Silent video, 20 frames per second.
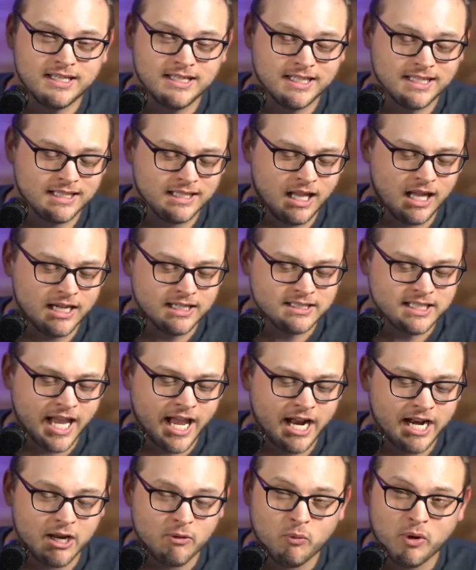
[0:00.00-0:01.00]
lucked
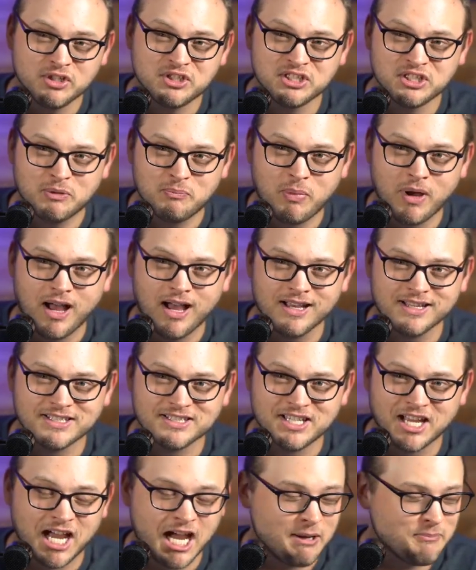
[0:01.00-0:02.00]
out. It wasn't the box
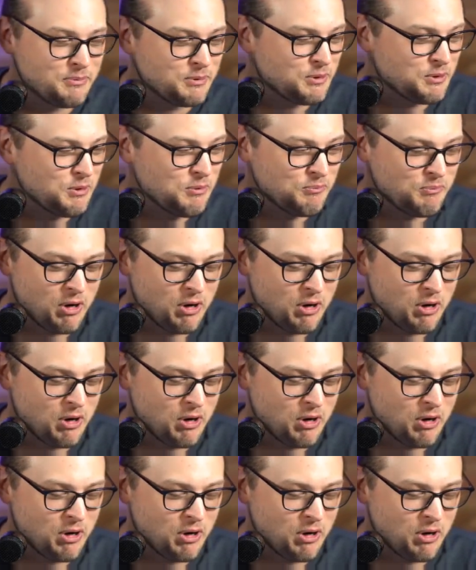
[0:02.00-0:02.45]
topper,